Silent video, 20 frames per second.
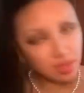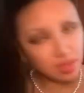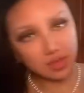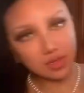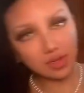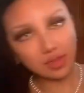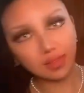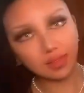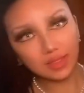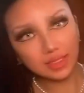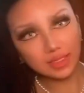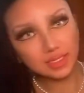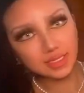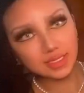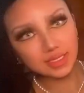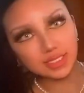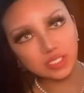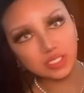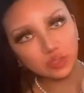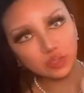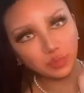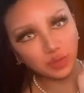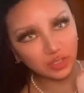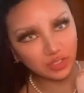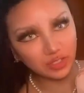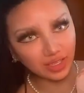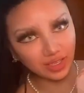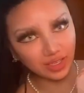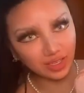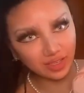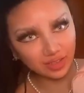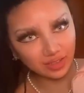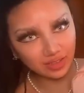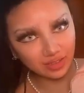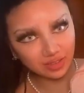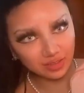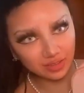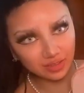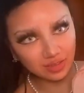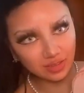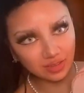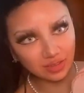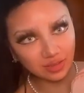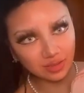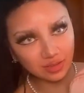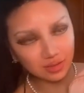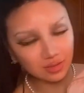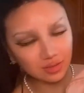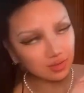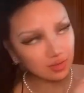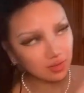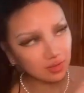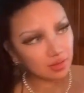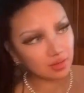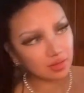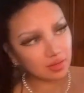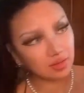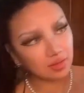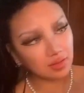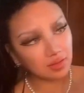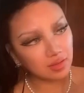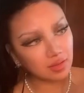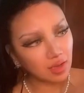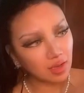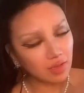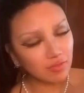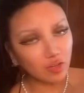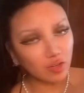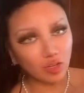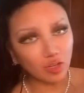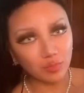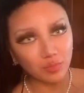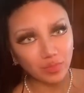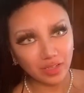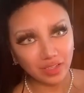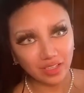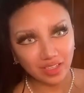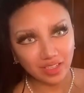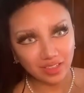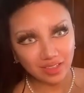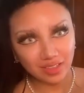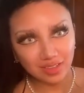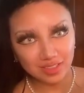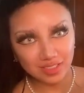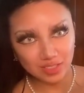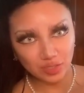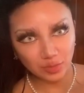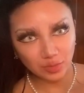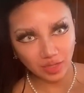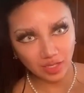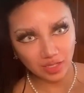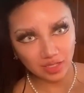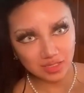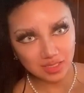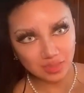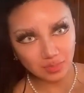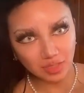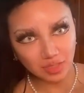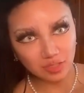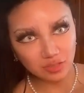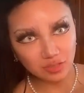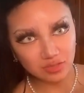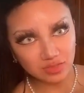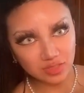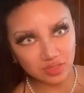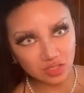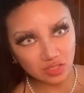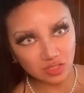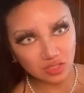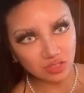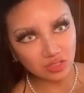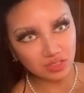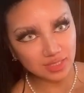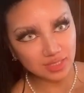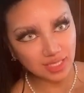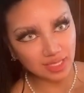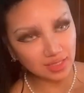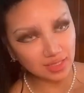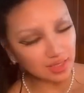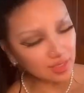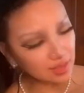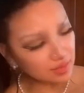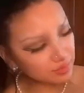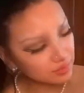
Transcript: And then in this little pocket here, I've got my little purse, my Louis Vuitton for Zali.